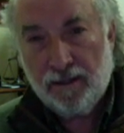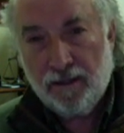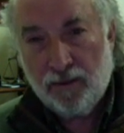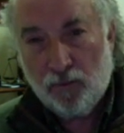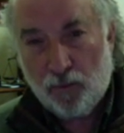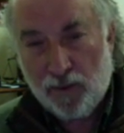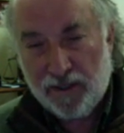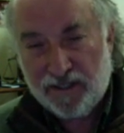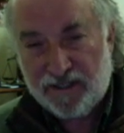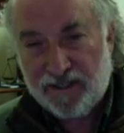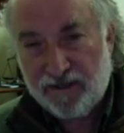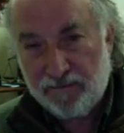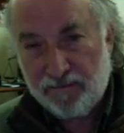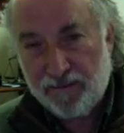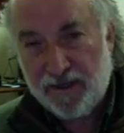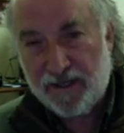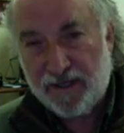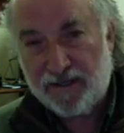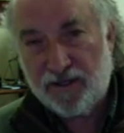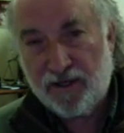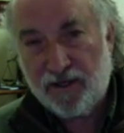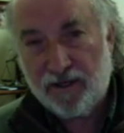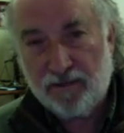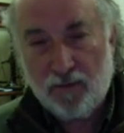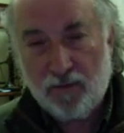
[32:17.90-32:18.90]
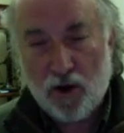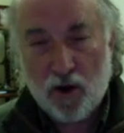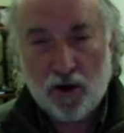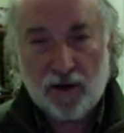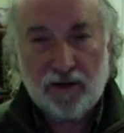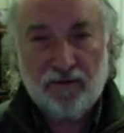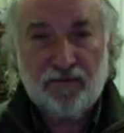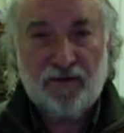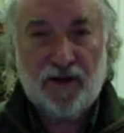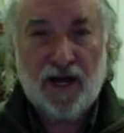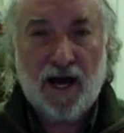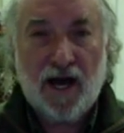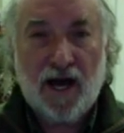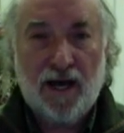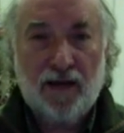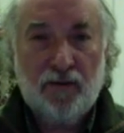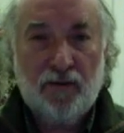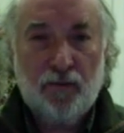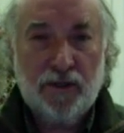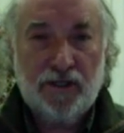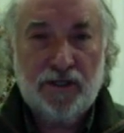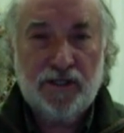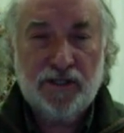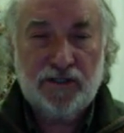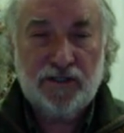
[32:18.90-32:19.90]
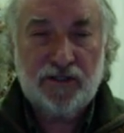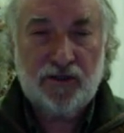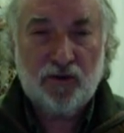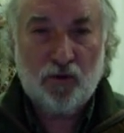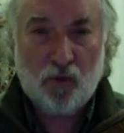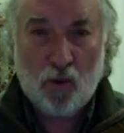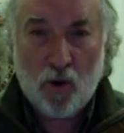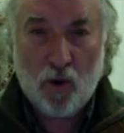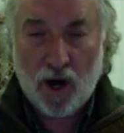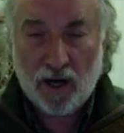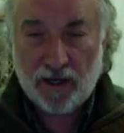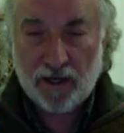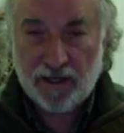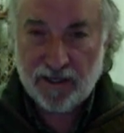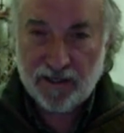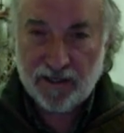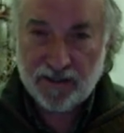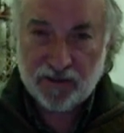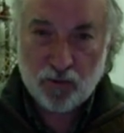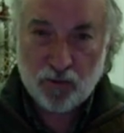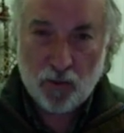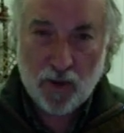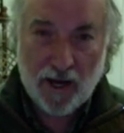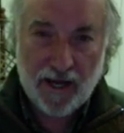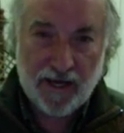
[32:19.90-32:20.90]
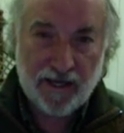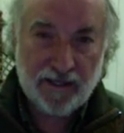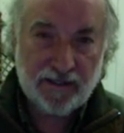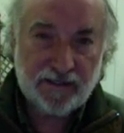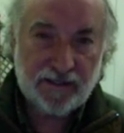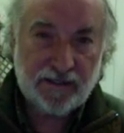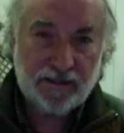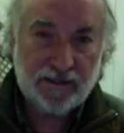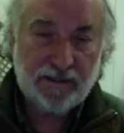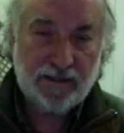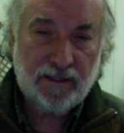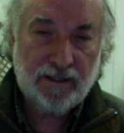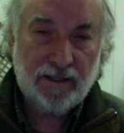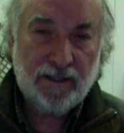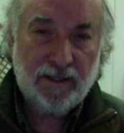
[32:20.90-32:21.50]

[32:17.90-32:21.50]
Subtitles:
we submit to the mark of God, which is to walk in his ways,